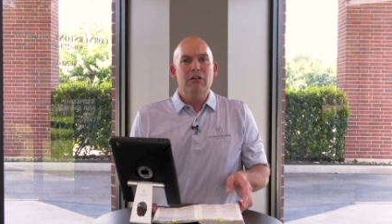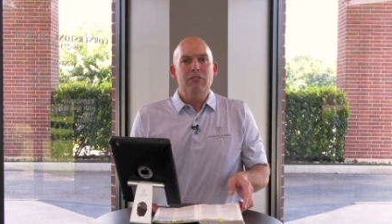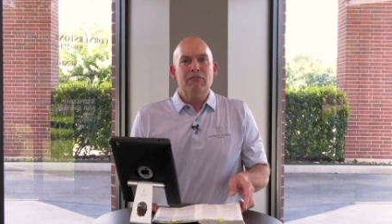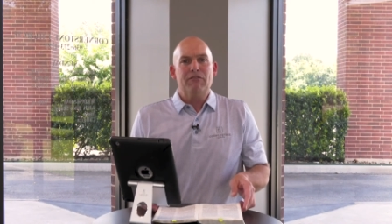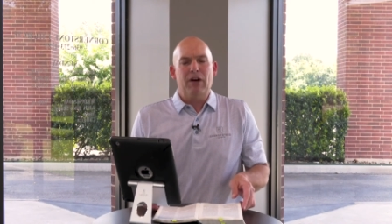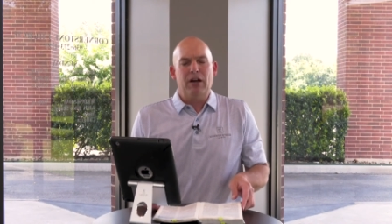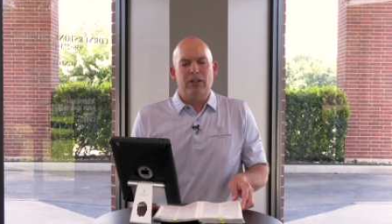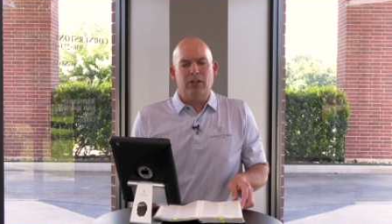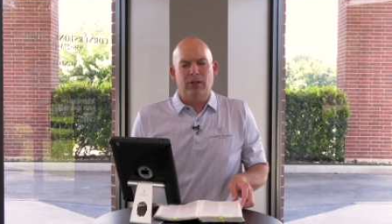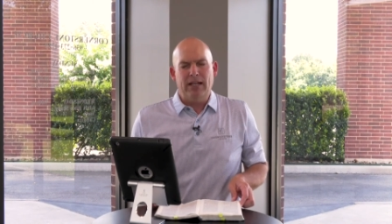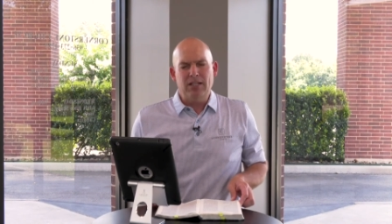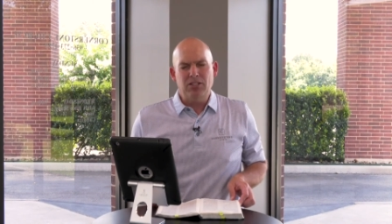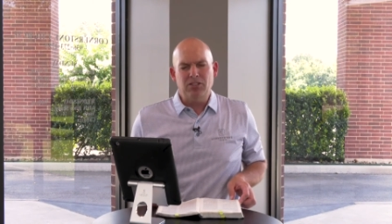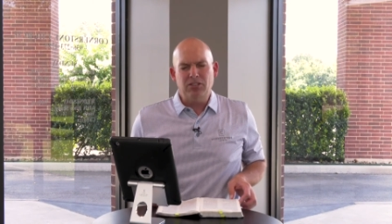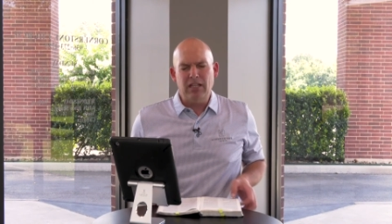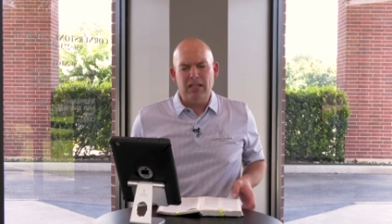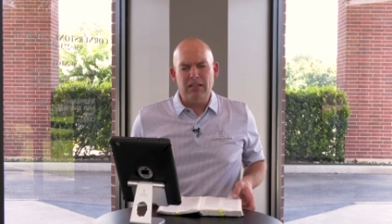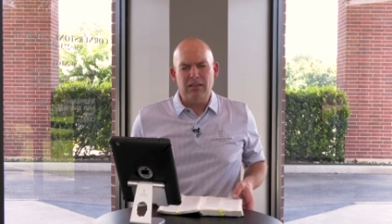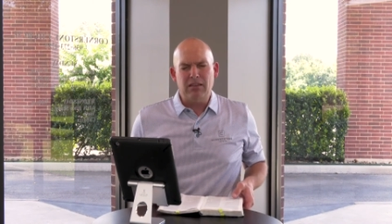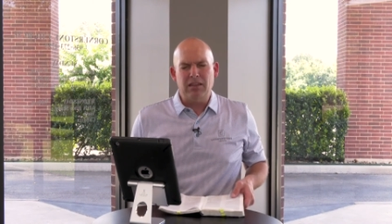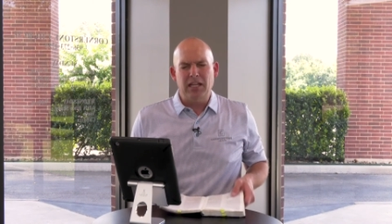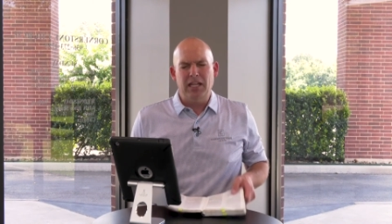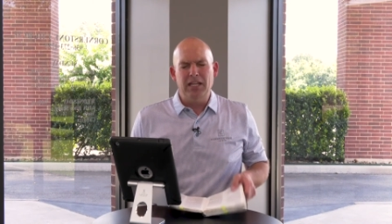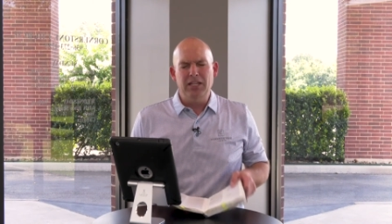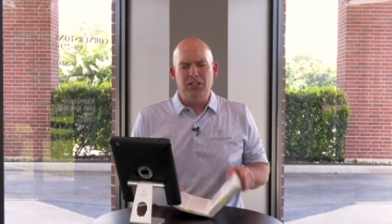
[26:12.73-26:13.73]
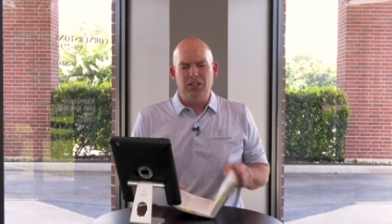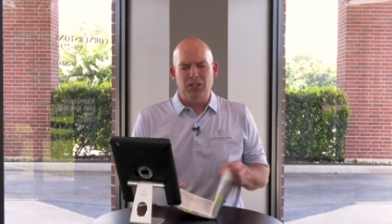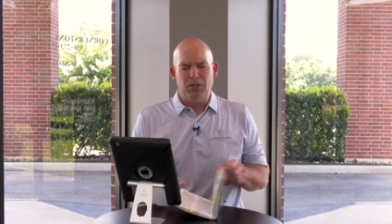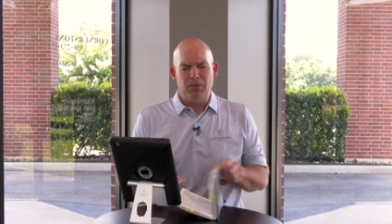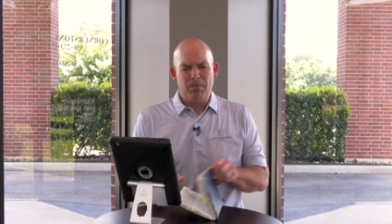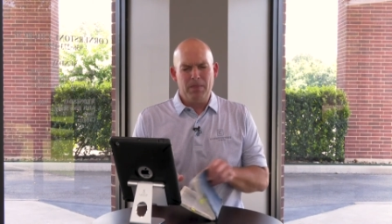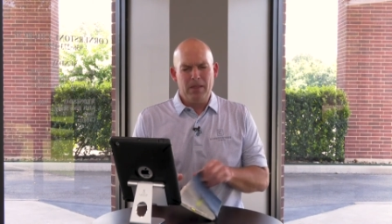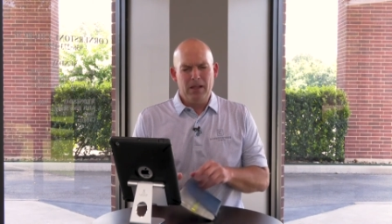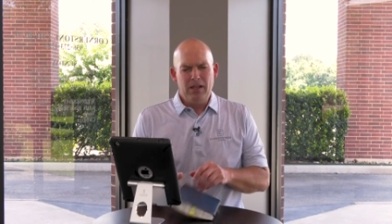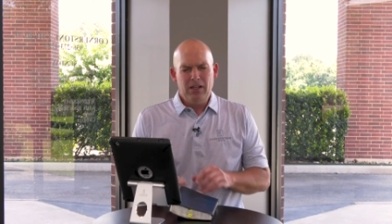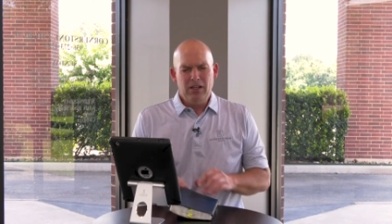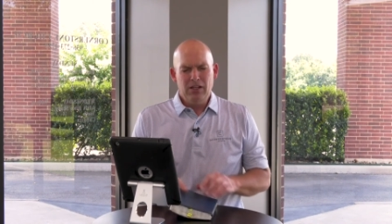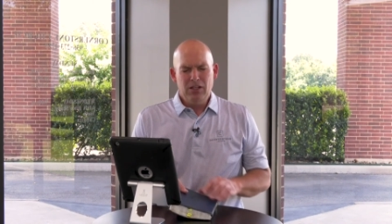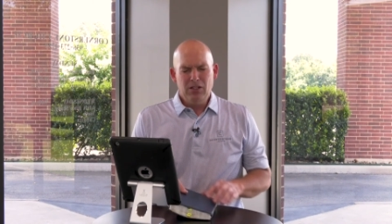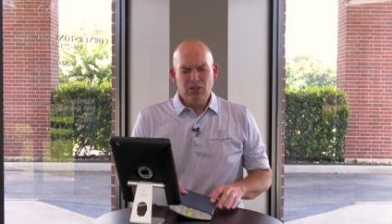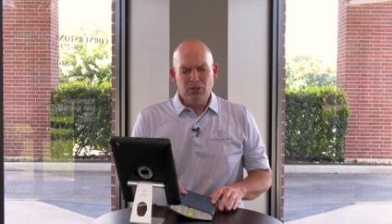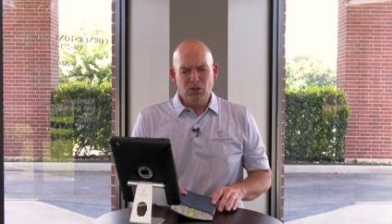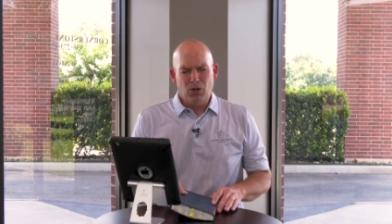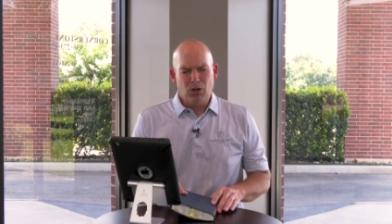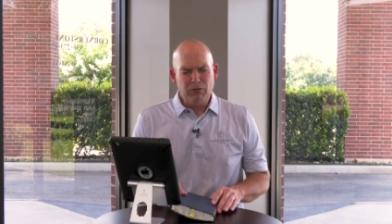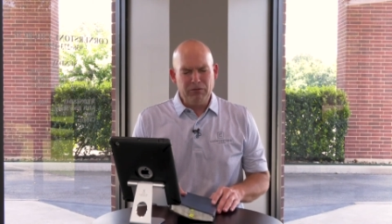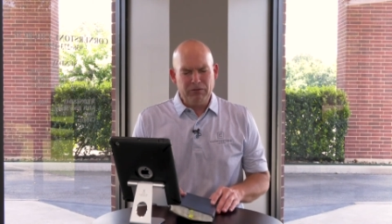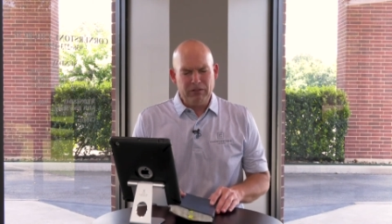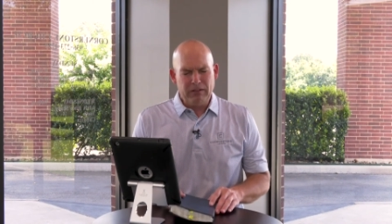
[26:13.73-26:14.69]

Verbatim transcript: Father, I say thank you Lord,